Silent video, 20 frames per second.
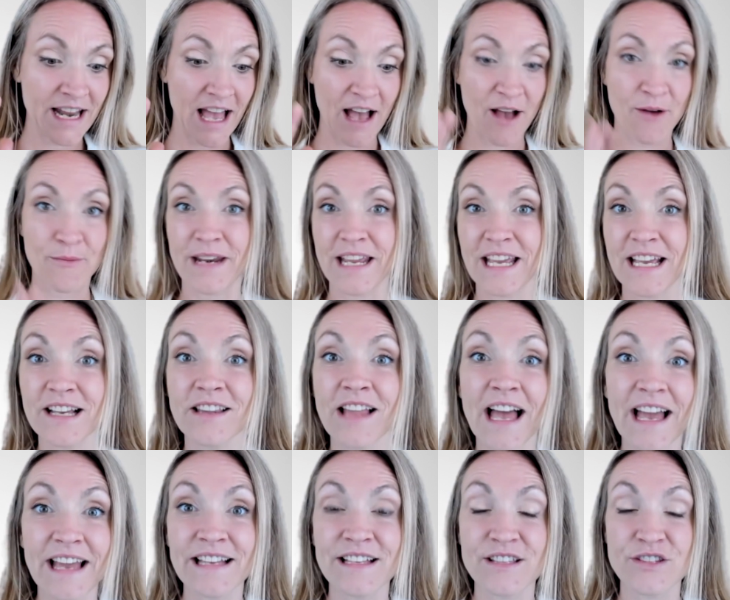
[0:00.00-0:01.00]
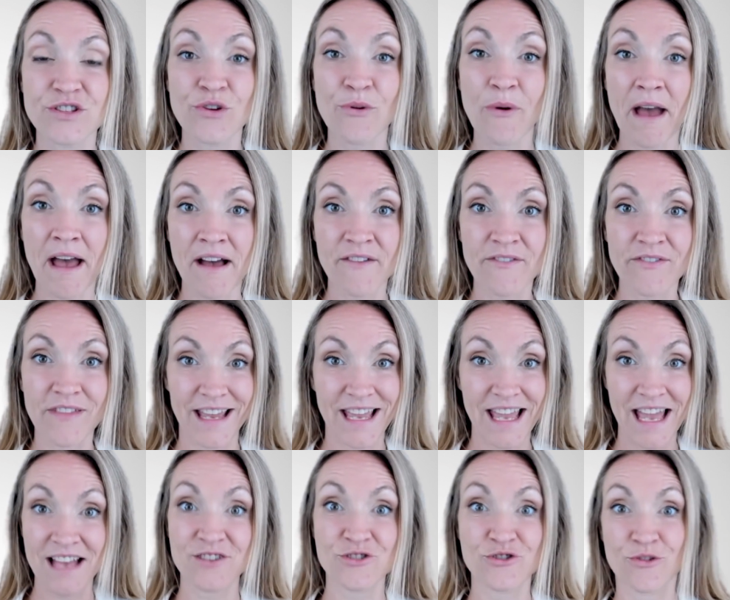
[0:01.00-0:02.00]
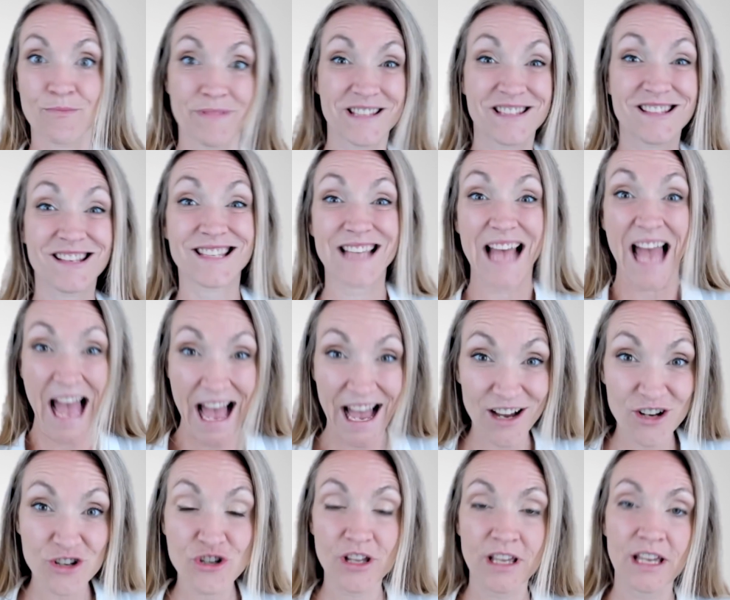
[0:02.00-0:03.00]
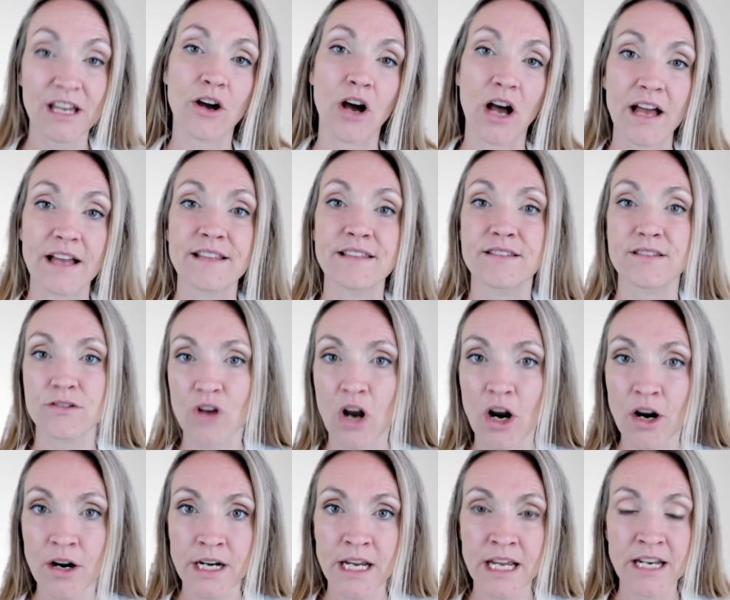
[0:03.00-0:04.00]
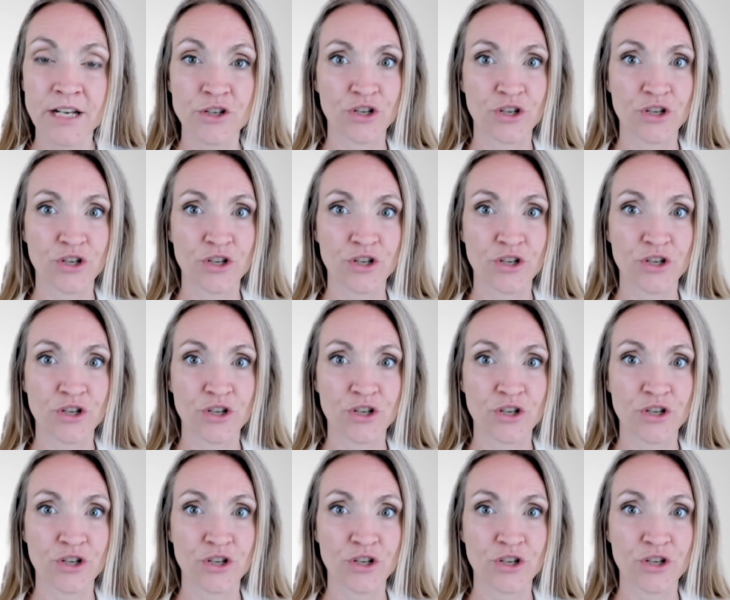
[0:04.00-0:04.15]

how many clients you have, like has your business actually gotten started?